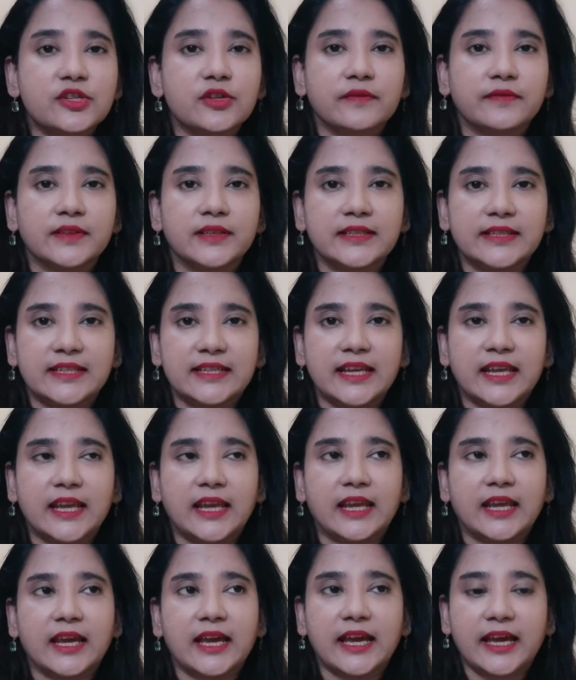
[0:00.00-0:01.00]
of the
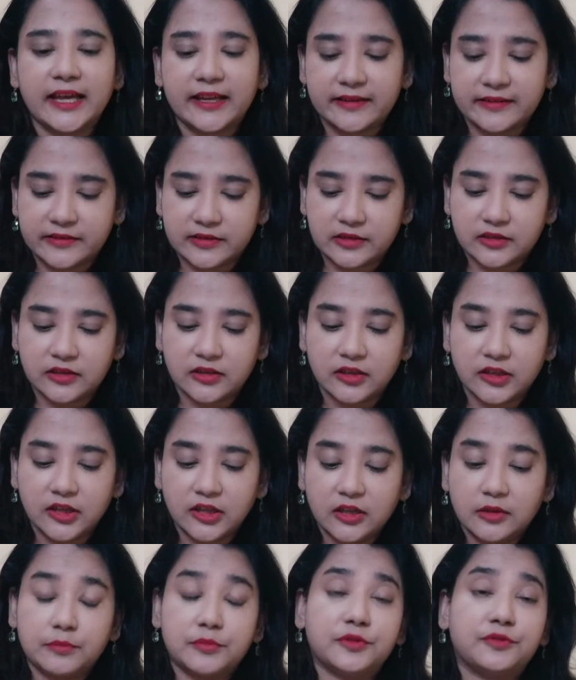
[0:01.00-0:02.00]
day and
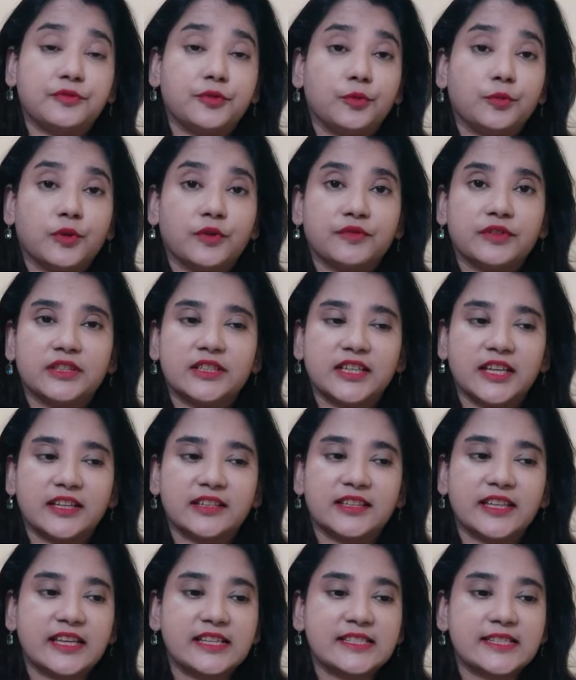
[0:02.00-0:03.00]
perfume of the day
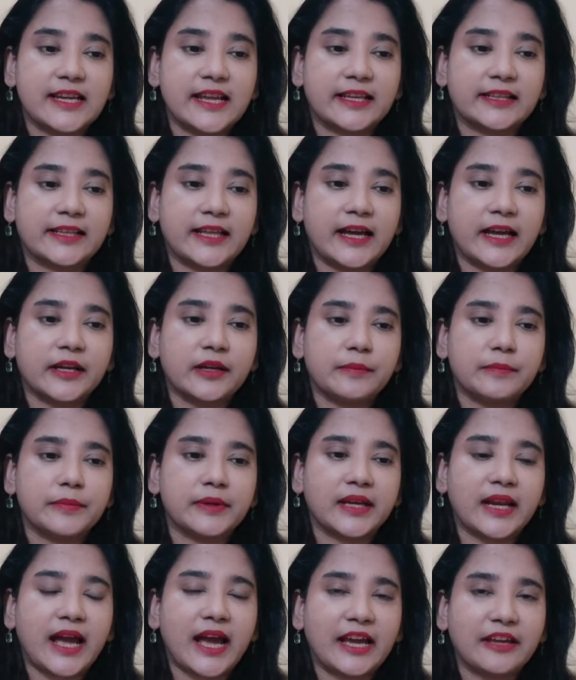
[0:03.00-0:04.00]
and things like that,
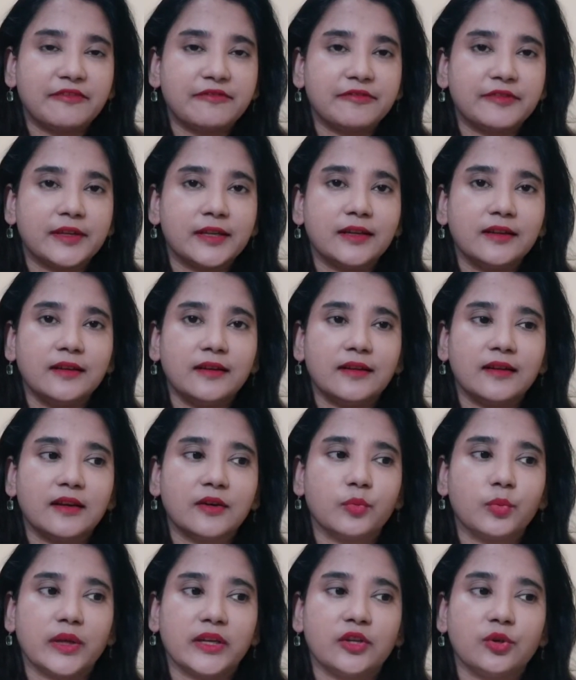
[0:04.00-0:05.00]
but I feel
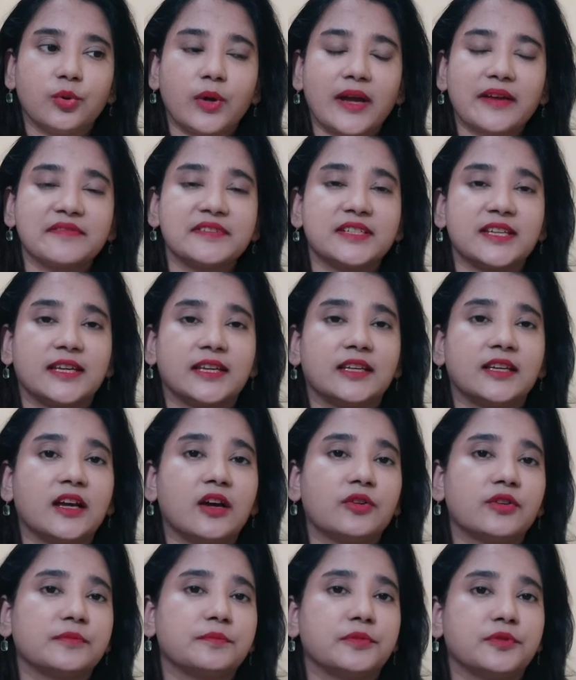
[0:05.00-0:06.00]
when you have taken
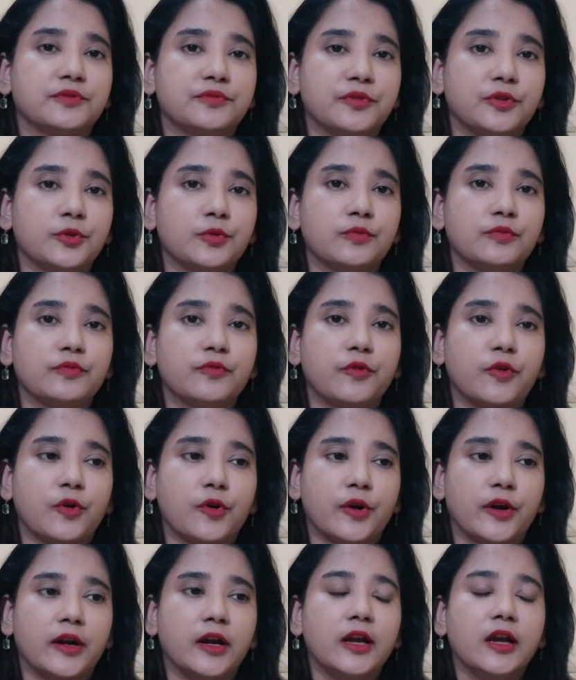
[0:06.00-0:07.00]
out a perfume
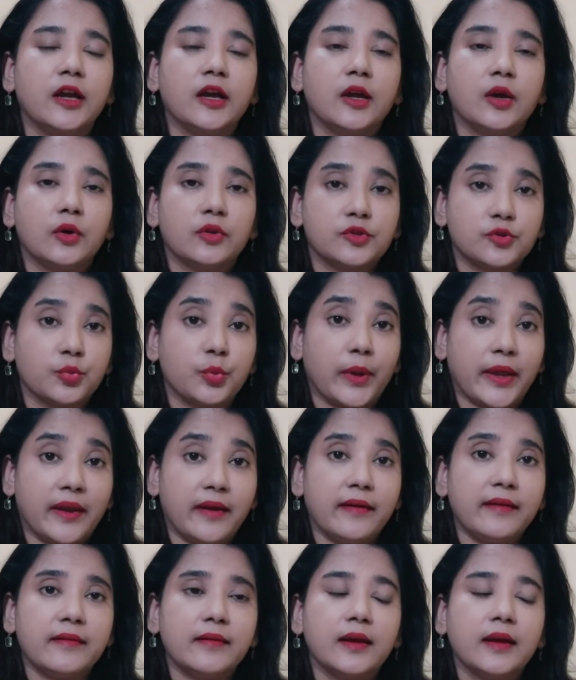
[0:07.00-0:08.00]
to
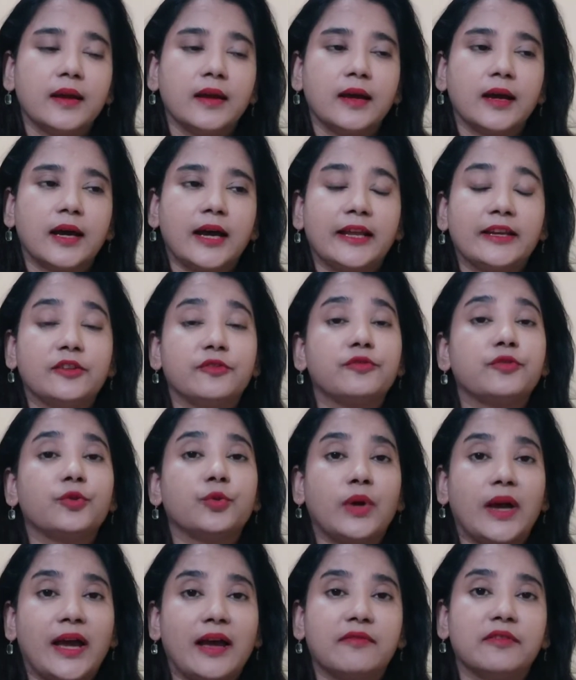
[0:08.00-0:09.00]
wear, and if you
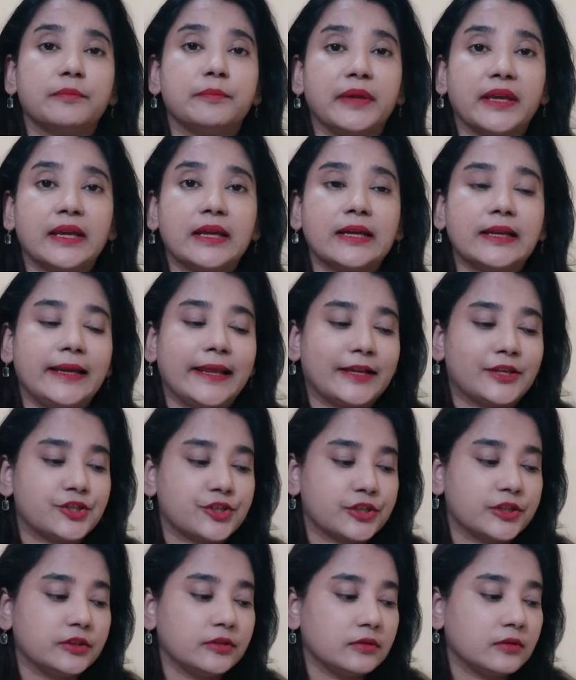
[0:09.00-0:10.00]
have a big
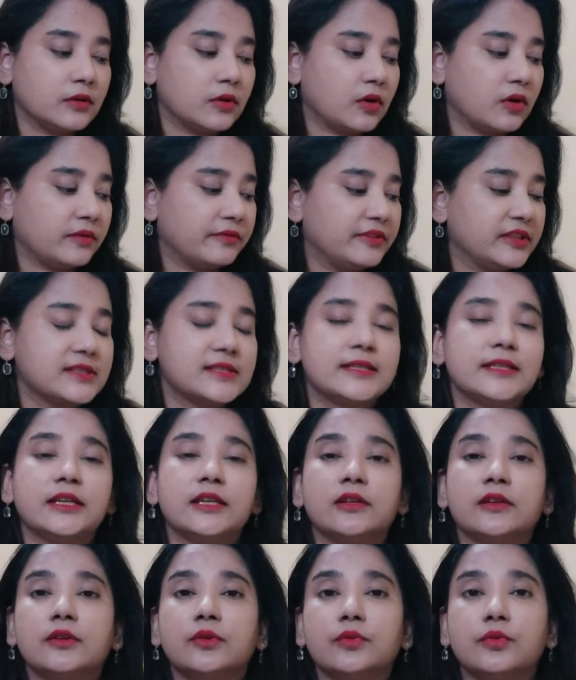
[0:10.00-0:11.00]
collection,
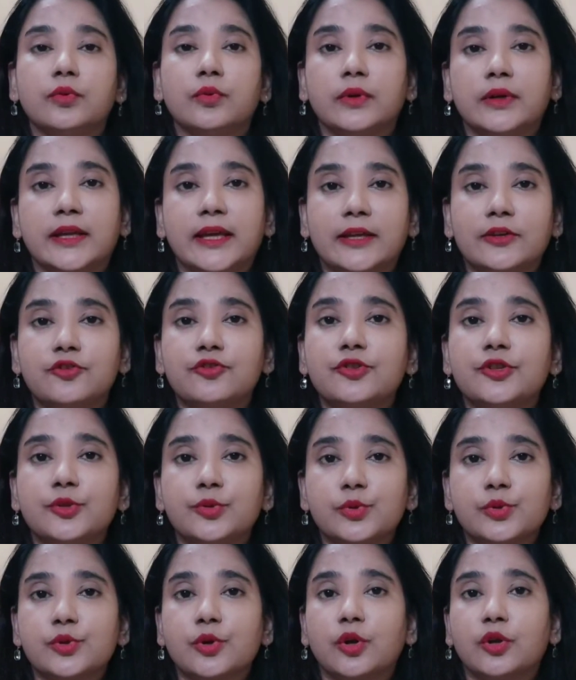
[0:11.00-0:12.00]
obviously you don't get to
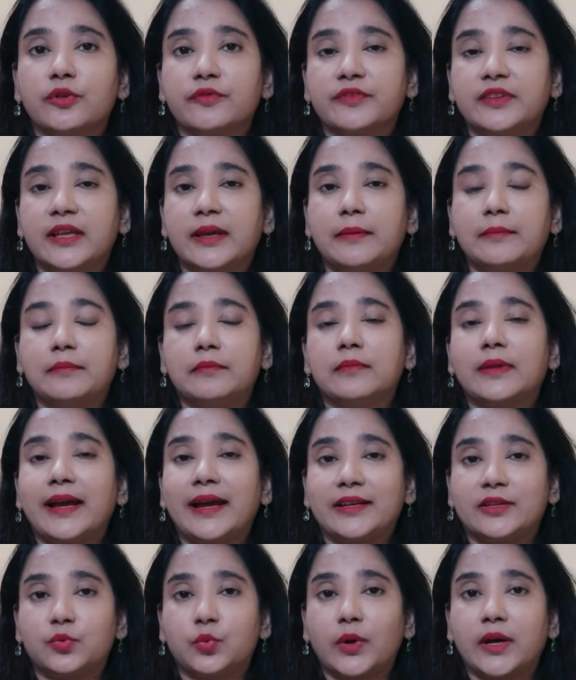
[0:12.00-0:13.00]
use all of them
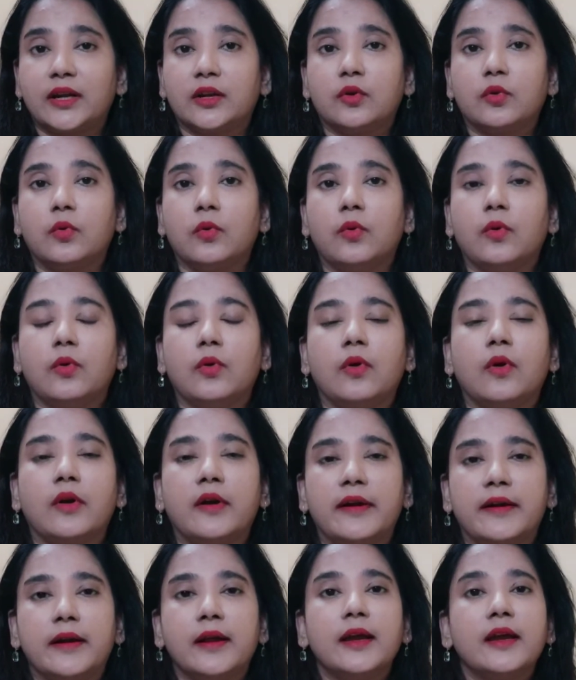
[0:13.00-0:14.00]
at one go
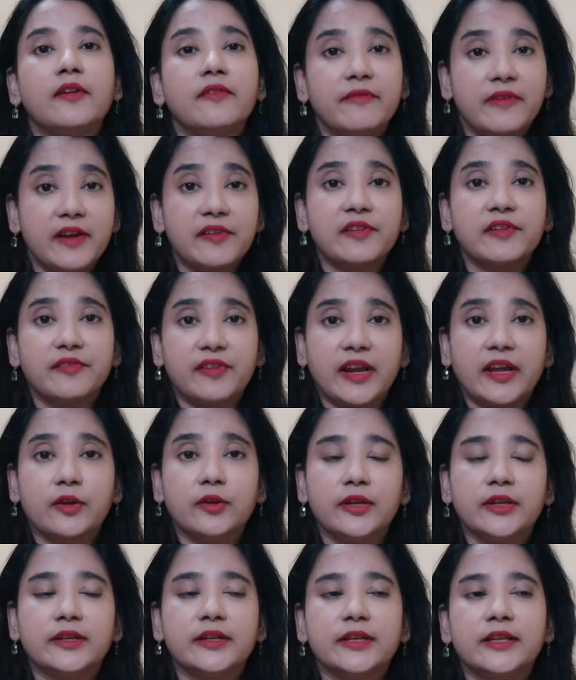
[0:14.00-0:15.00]
or very
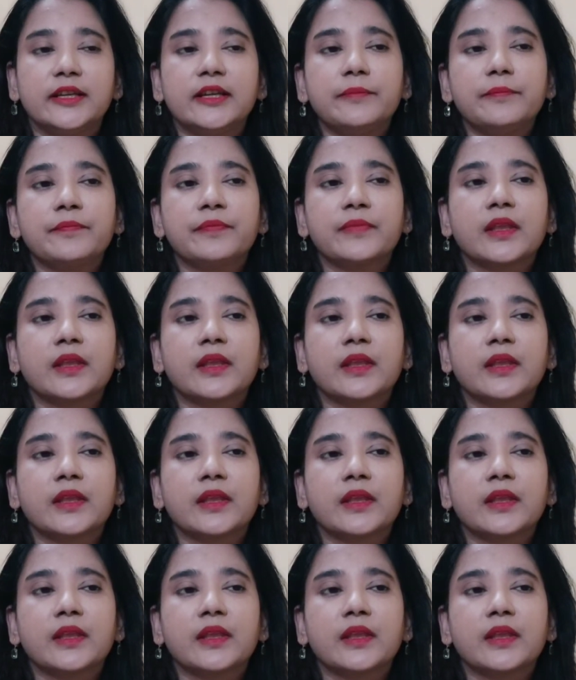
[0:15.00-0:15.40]
regularly.